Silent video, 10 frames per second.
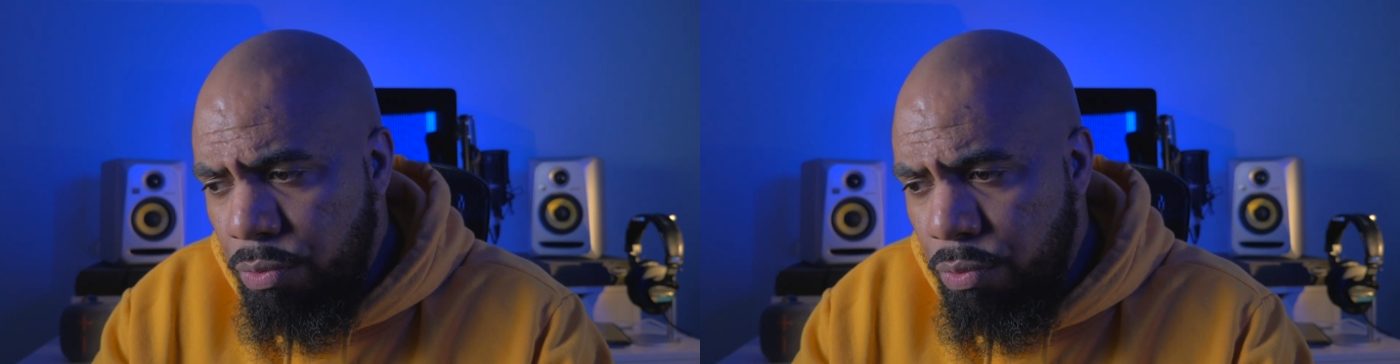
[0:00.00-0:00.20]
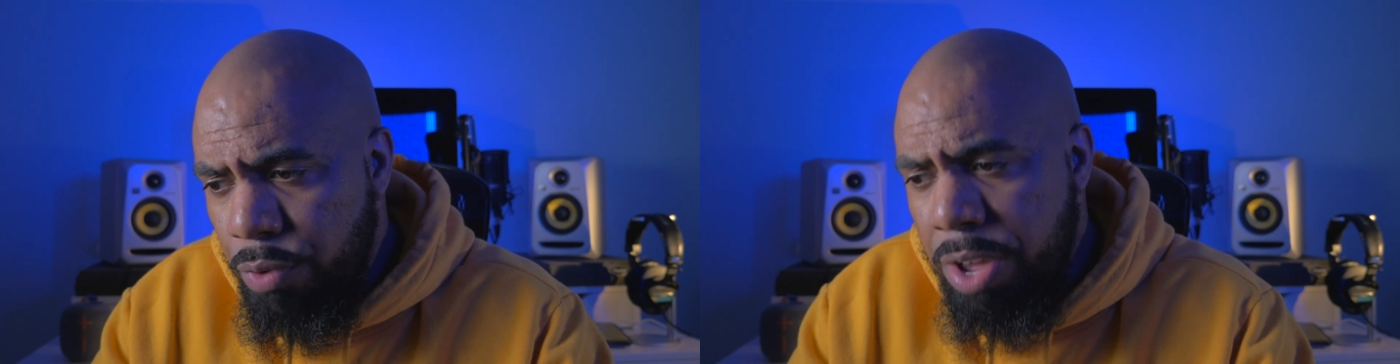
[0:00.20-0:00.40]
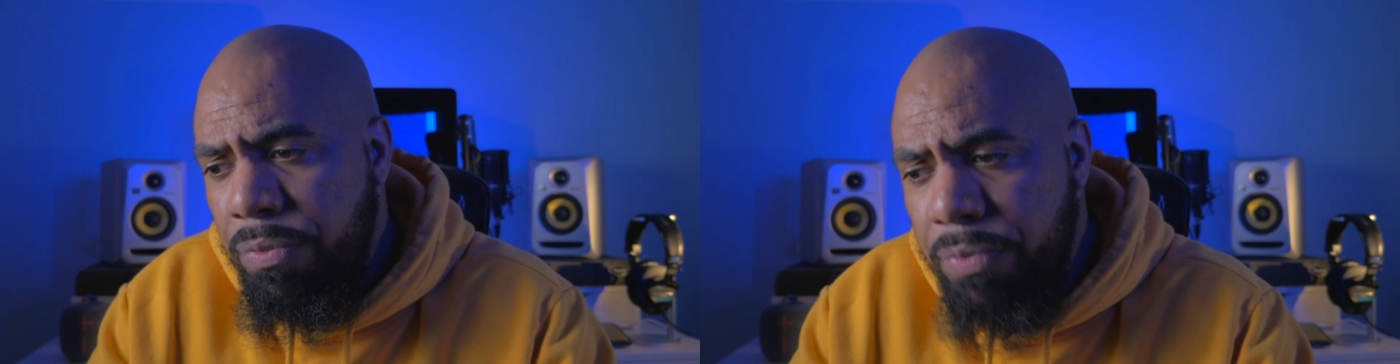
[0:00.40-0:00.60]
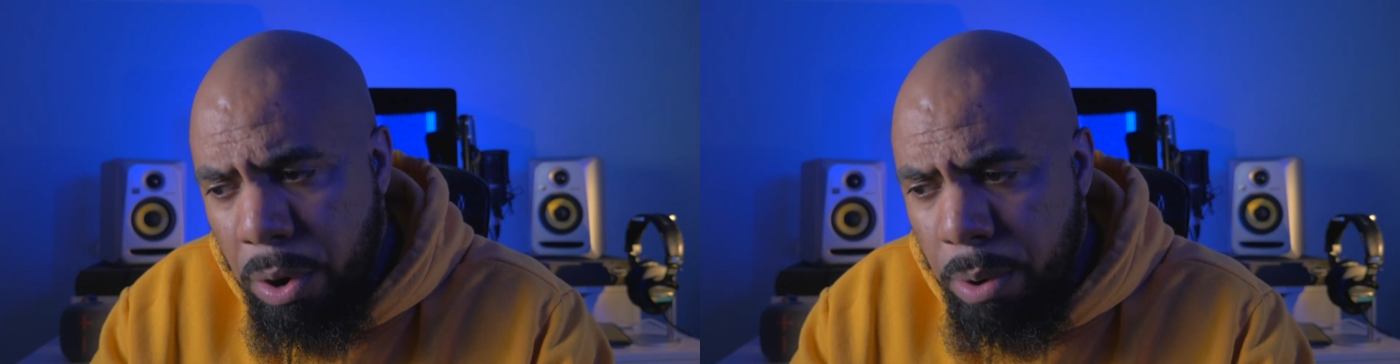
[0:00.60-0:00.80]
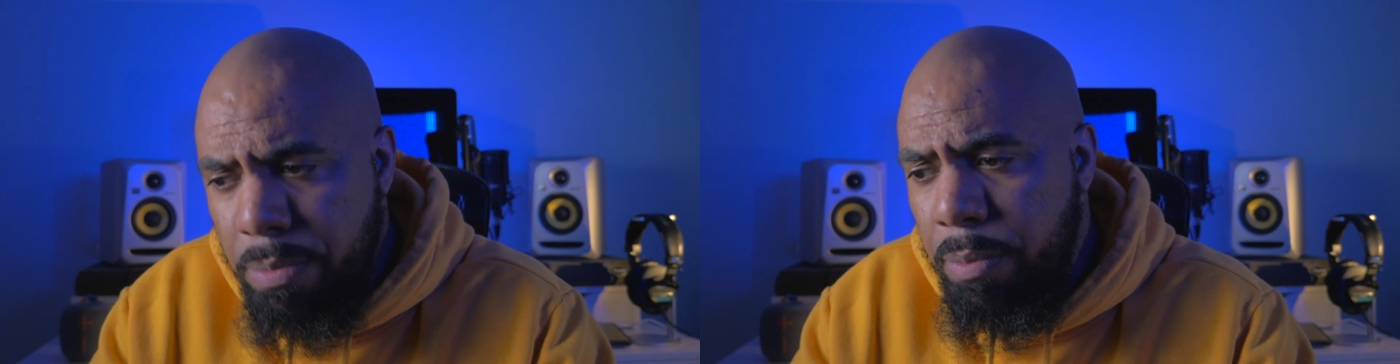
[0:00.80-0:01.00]

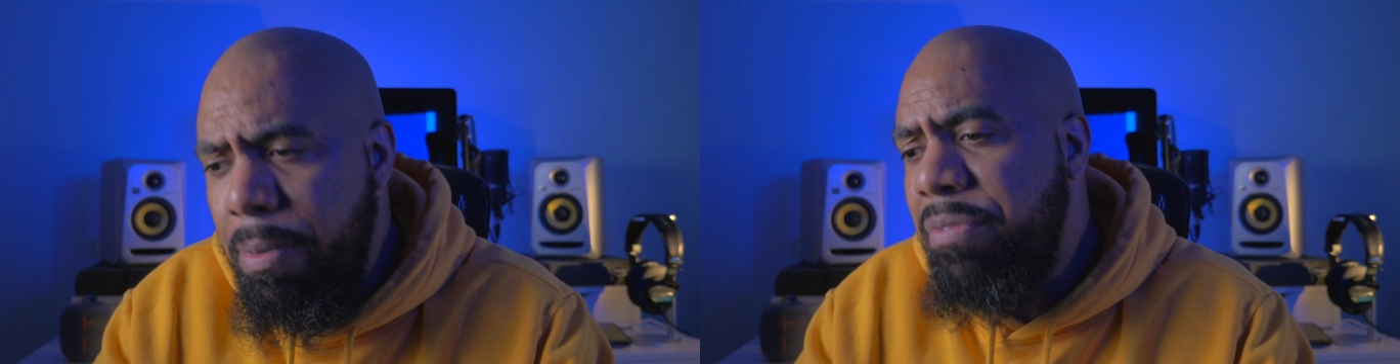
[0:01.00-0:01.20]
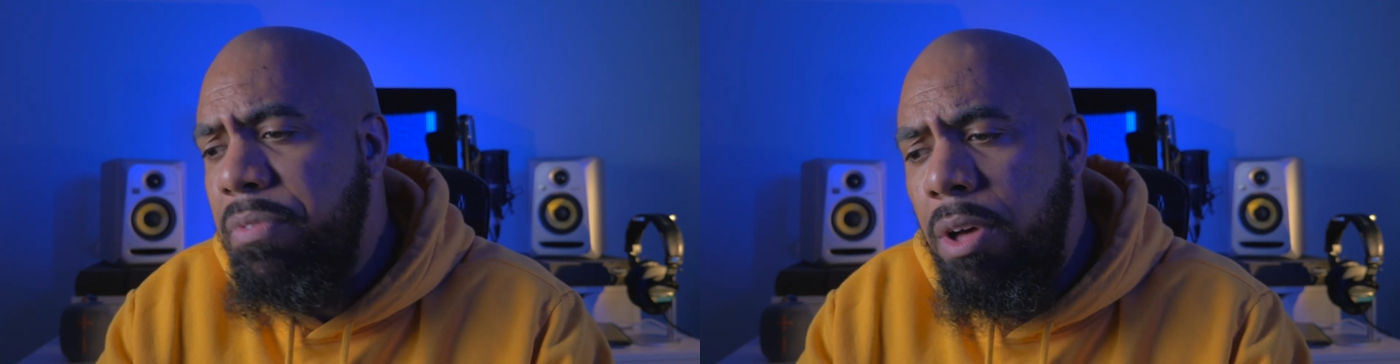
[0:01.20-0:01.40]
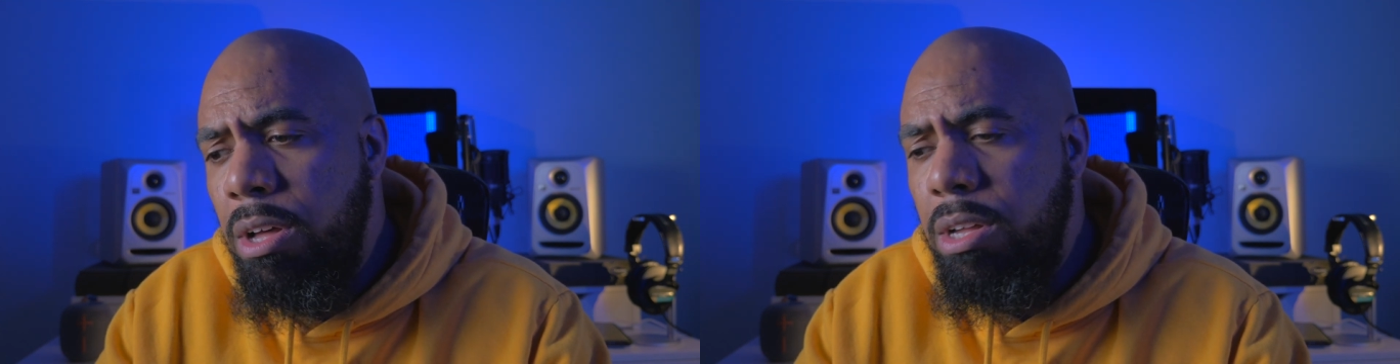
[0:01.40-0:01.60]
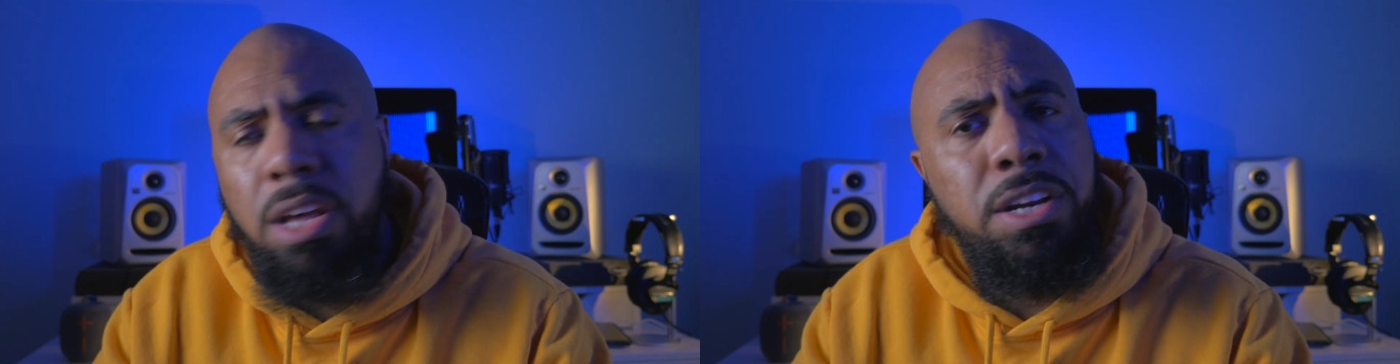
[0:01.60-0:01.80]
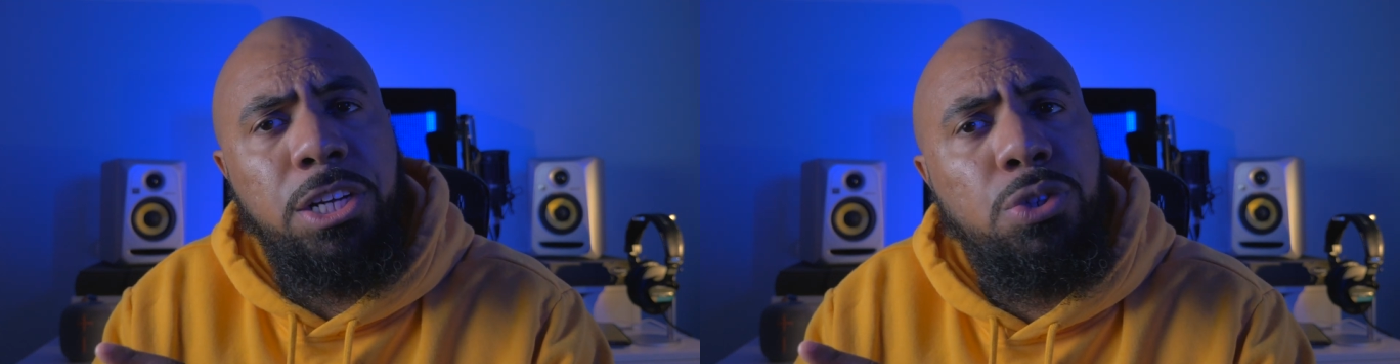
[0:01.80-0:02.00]
reaffirmed my
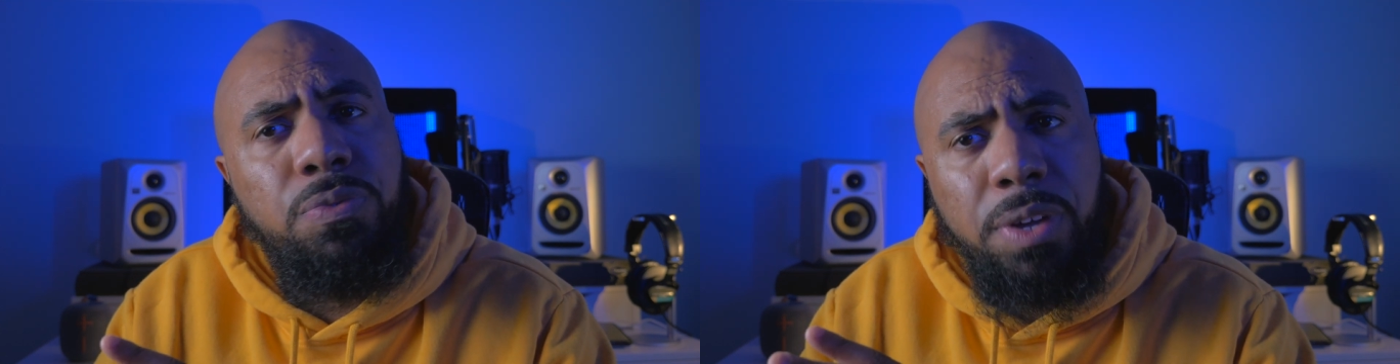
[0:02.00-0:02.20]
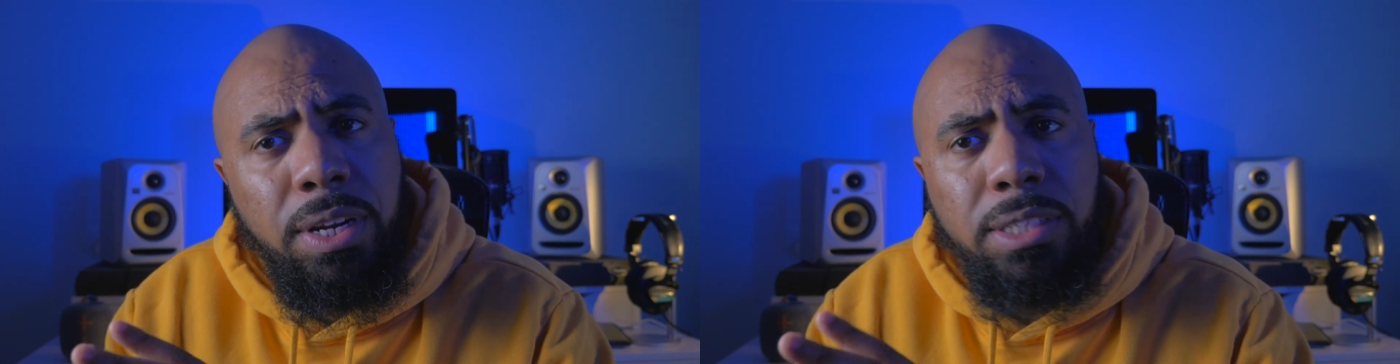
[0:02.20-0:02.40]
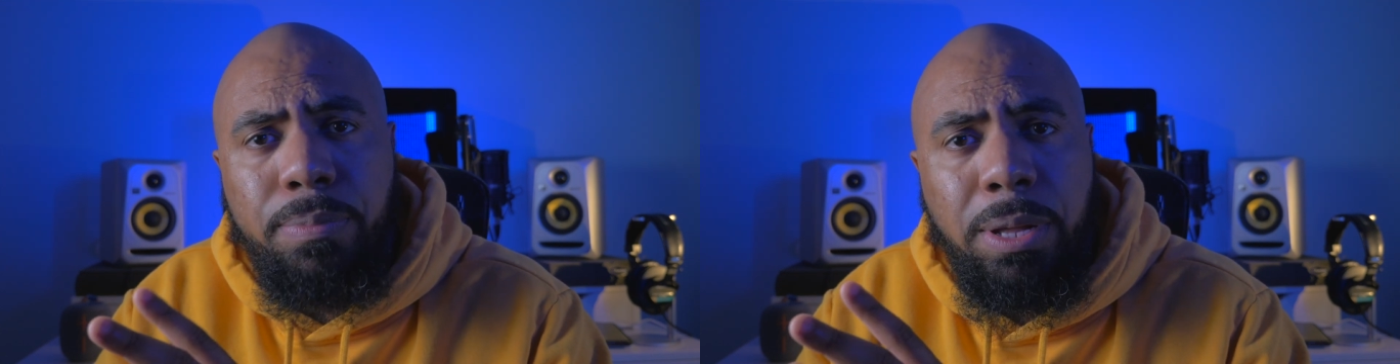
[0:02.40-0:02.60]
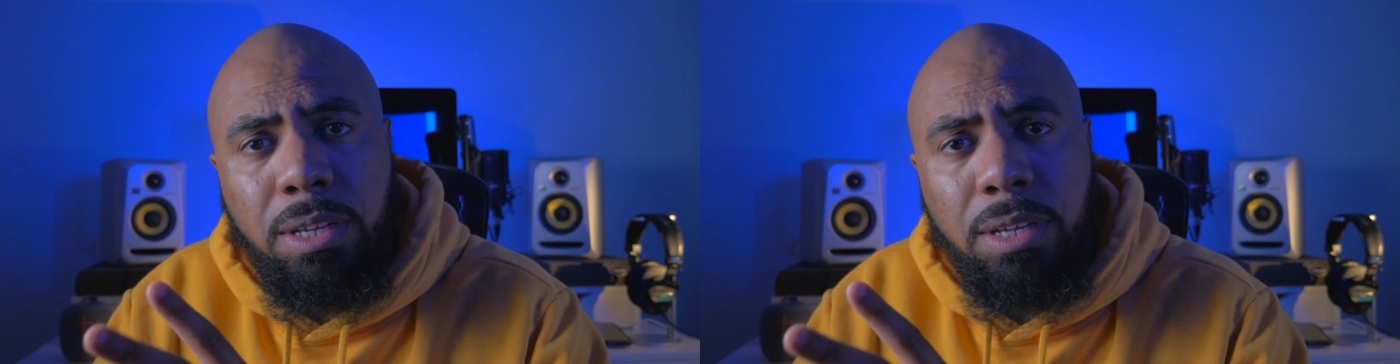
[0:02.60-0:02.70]
initial feelings about